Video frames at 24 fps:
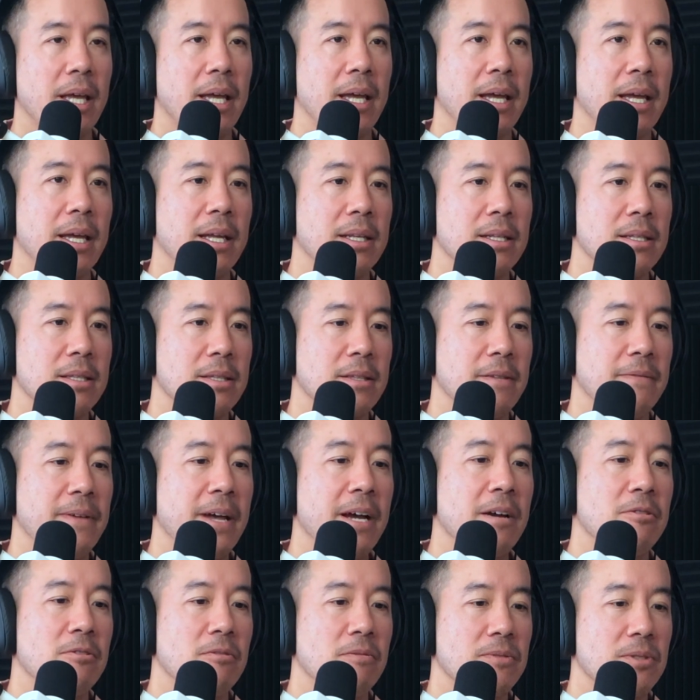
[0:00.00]
And the
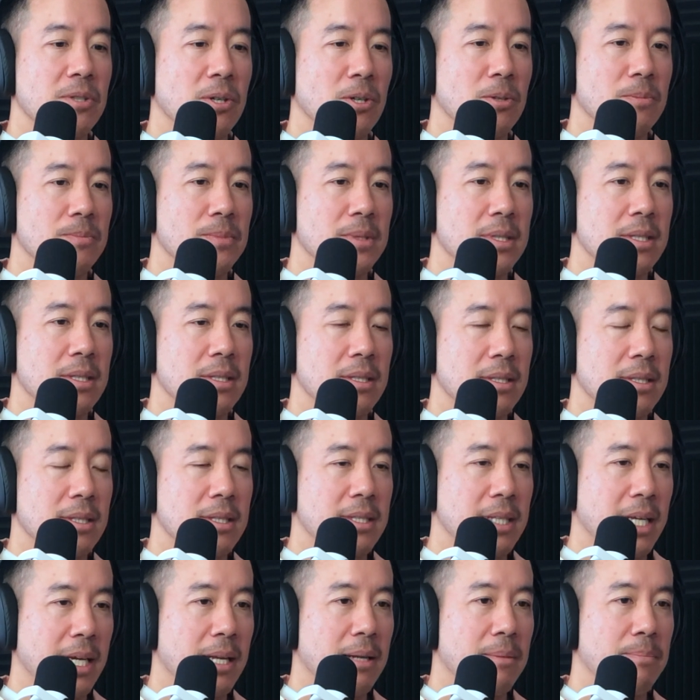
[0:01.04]
founder of Tom's
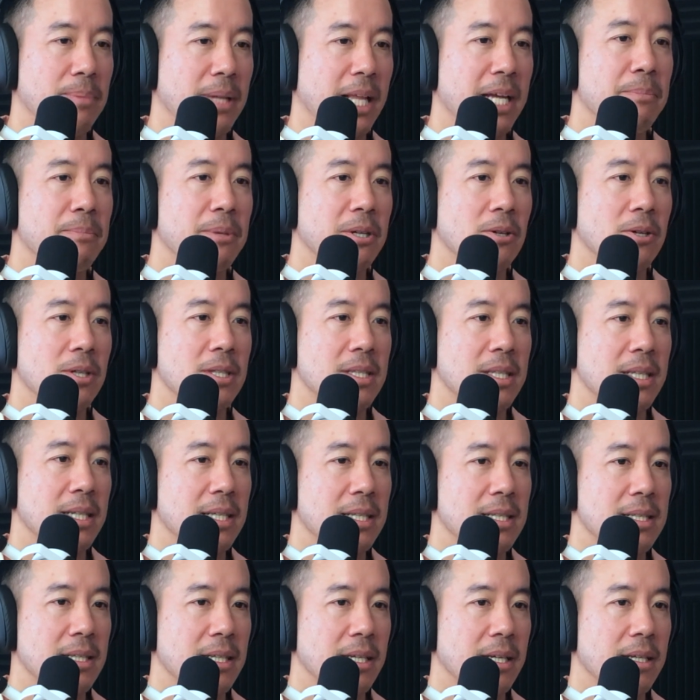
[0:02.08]
said, Blake
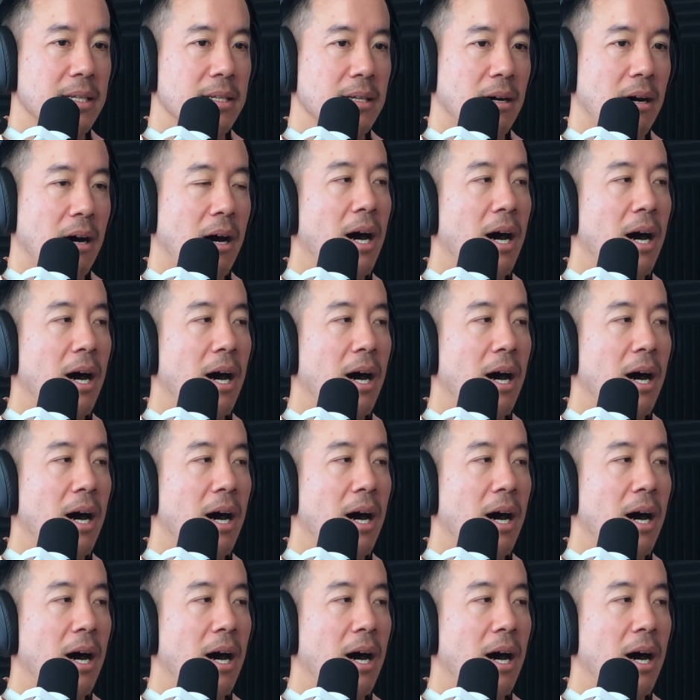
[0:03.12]
McCoskey said,